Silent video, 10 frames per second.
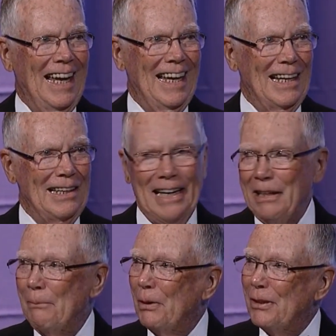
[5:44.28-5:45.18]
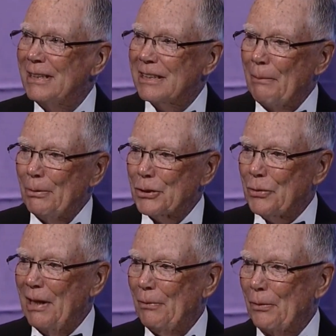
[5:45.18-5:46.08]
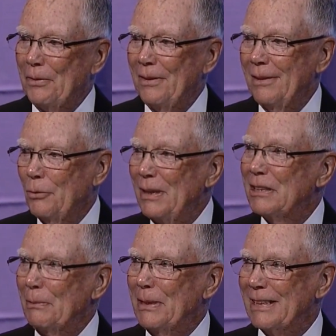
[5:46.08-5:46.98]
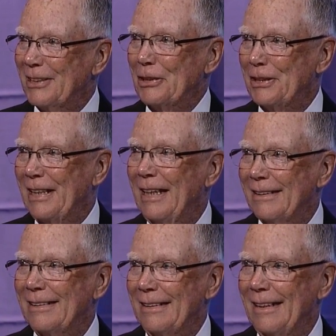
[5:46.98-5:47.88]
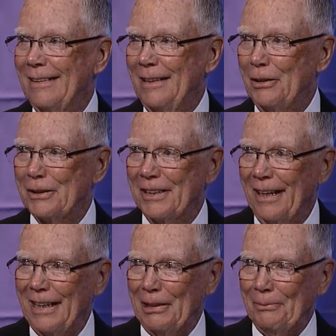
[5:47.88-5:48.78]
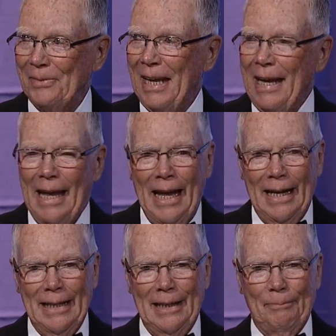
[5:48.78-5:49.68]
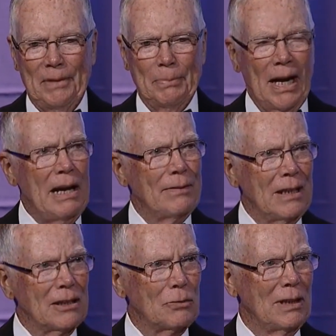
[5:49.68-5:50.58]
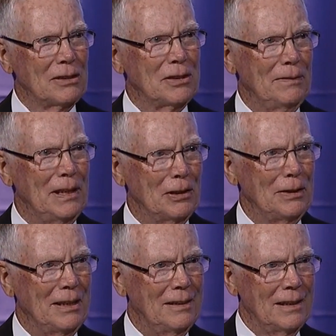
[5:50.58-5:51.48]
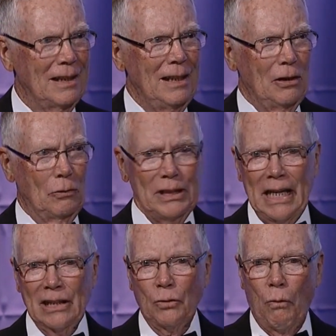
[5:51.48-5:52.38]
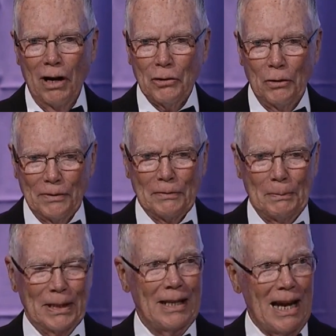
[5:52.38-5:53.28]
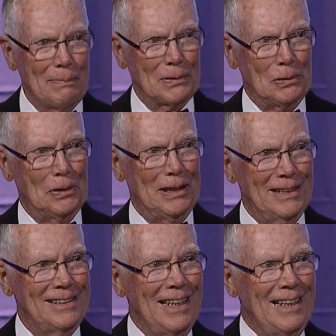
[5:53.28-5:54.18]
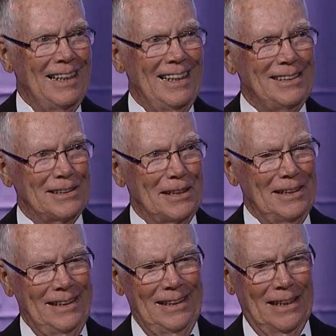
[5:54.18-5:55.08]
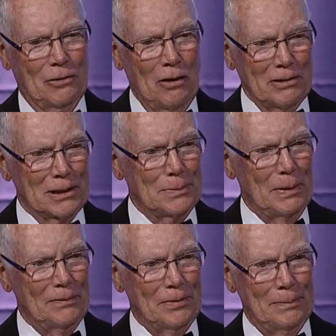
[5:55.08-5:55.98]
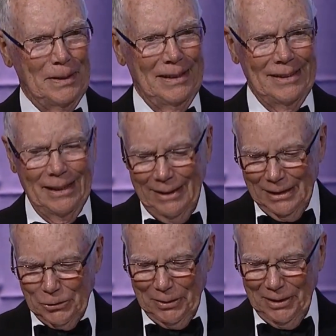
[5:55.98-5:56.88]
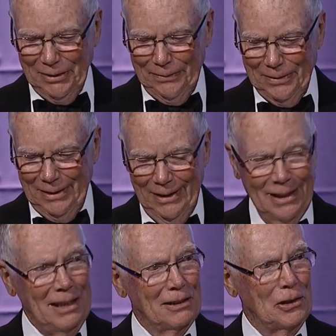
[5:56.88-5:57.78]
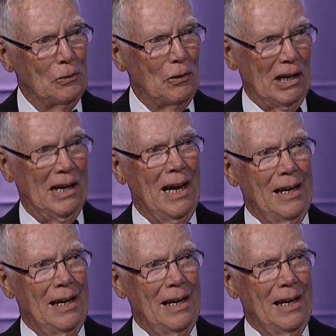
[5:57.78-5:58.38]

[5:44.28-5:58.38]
And both these couples traveled quite some distance to get here tonight. But I have another relative here that only had to walk over from the Capitol, and he's a congressman from the 10th District of Illinois,